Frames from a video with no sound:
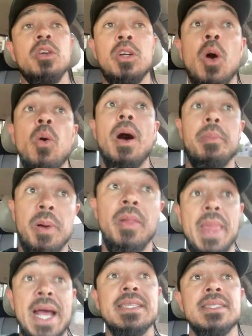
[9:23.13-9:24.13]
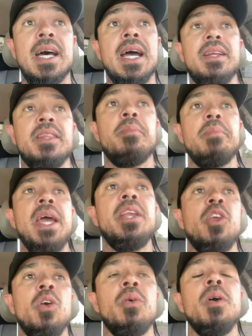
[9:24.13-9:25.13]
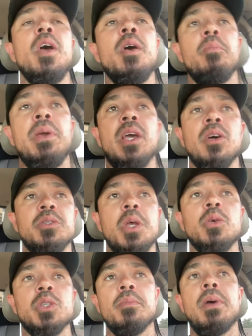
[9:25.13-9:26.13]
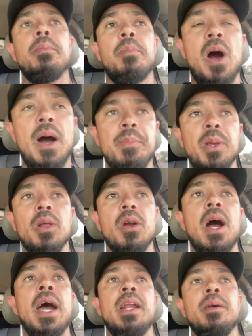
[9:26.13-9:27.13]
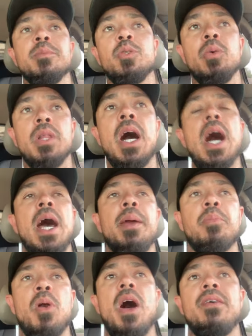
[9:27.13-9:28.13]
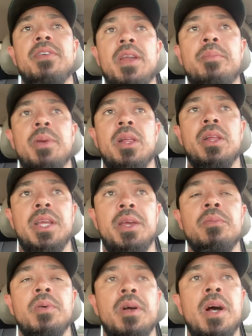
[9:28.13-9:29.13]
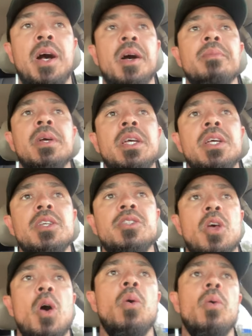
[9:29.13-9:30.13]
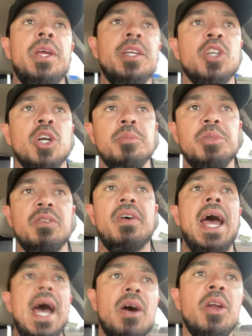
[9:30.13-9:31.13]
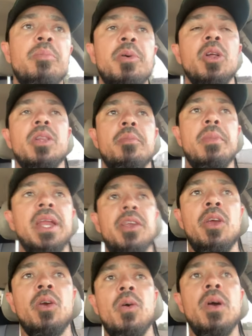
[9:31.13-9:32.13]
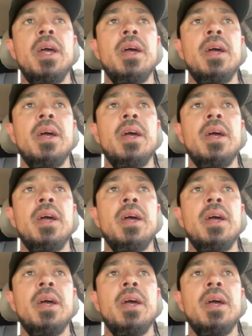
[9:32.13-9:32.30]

go up on that side of the menu because those are my popular items with a high profitability. Um, so in terms of how to build the menu,